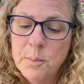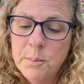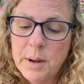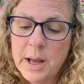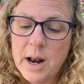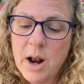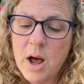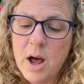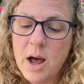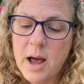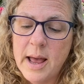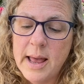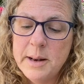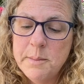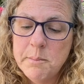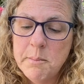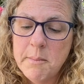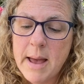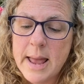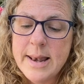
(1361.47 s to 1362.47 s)
but
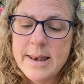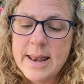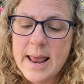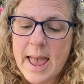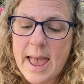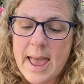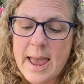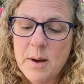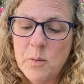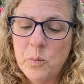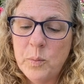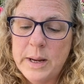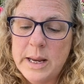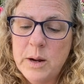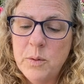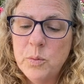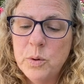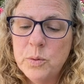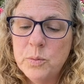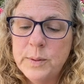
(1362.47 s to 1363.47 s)
on Monday,
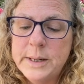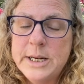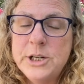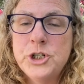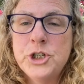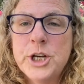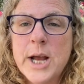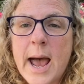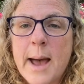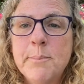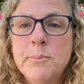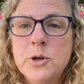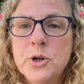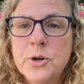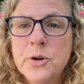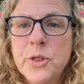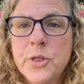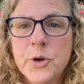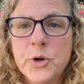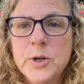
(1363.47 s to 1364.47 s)
we will read
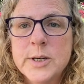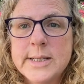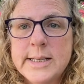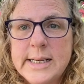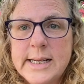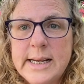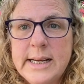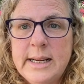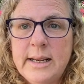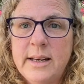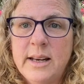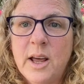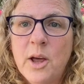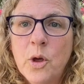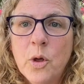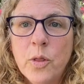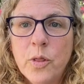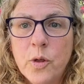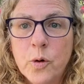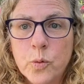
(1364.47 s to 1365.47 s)
chapter 13,
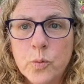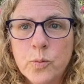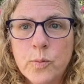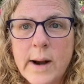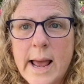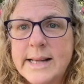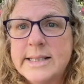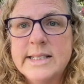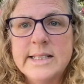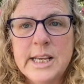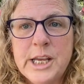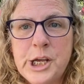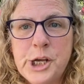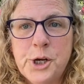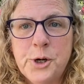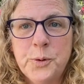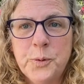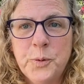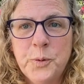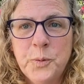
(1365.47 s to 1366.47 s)
The Rescue.